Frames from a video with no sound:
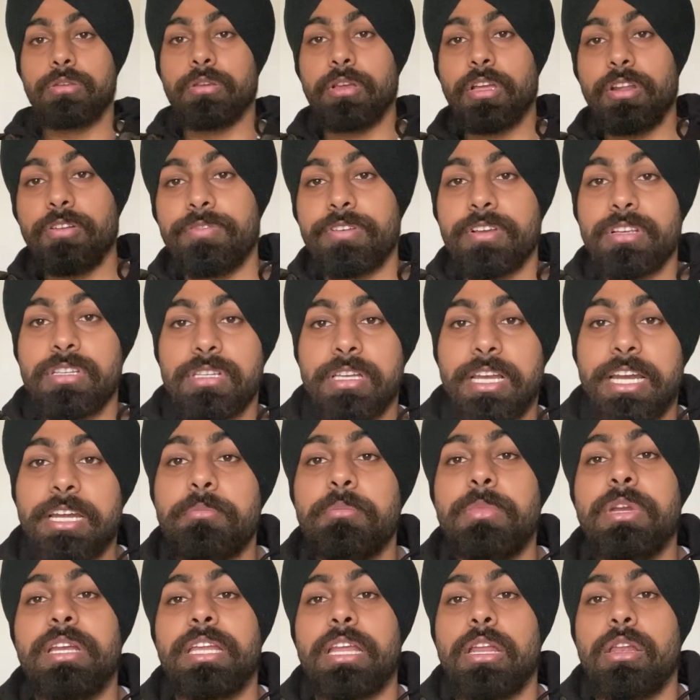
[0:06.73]
guys, first let
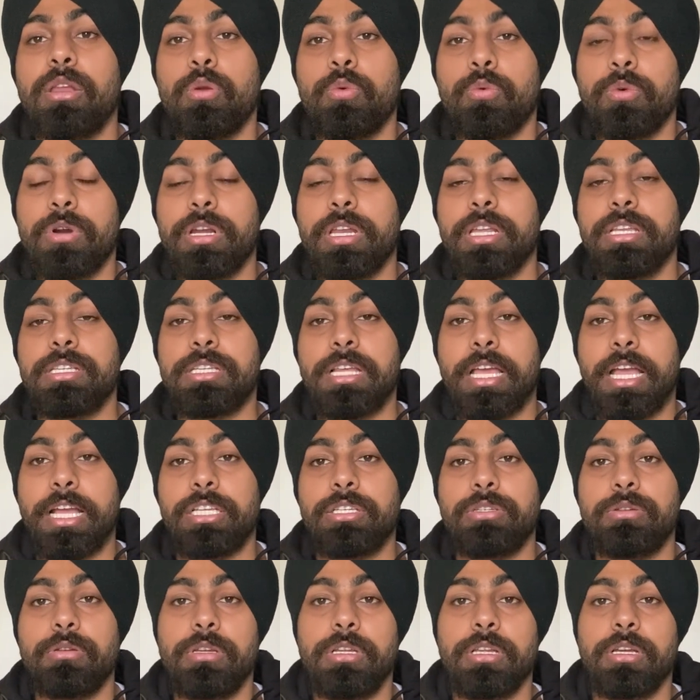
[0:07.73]
me tell you what is
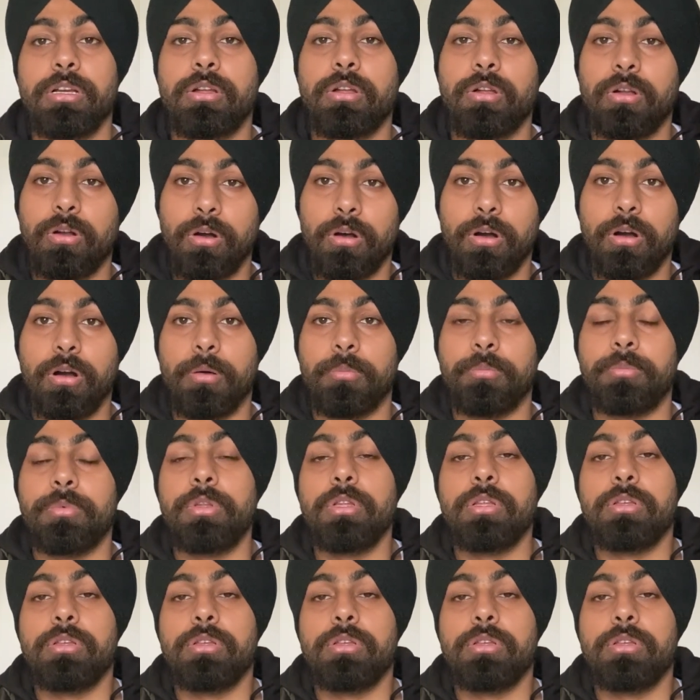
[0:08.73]
actually a co-op.